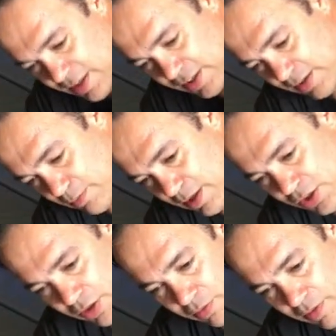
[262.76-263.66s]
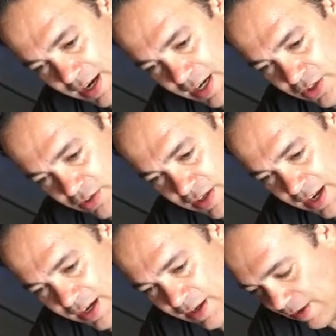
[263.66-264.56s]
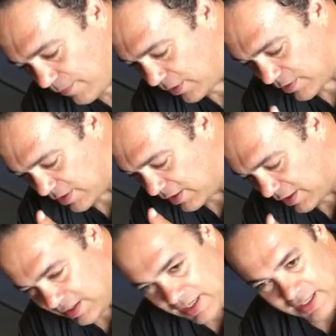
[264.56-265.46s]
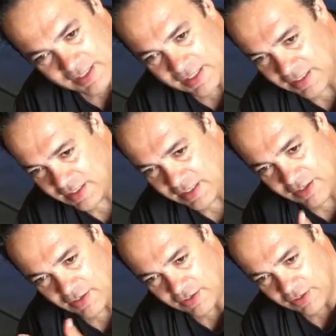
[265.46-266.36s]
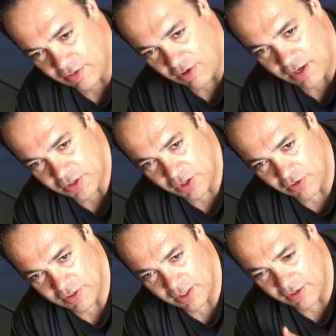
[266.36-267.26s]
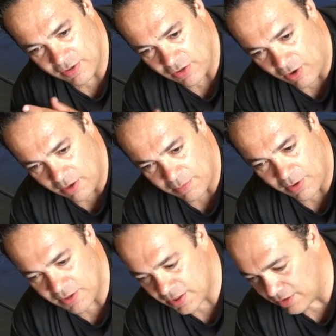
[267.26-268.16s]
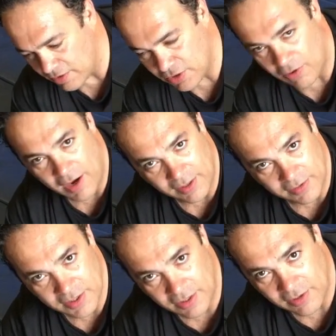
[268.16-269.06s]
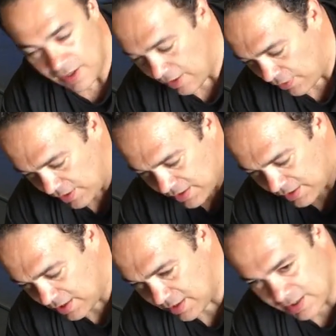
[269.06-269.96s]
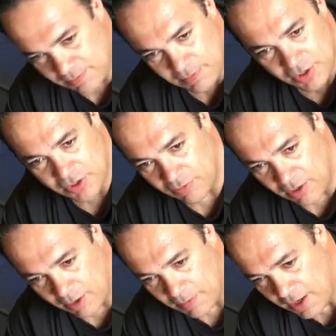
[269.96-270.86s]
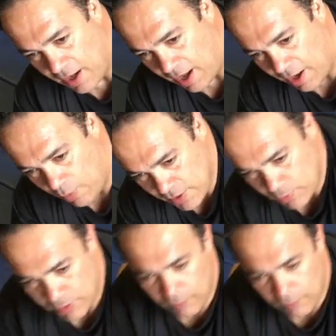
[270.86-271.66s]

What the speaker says: submission range, okay? There's guillotines here, there's cross chokes here, there's arm bars here, there's triangles here. This is his submission realm. I always want to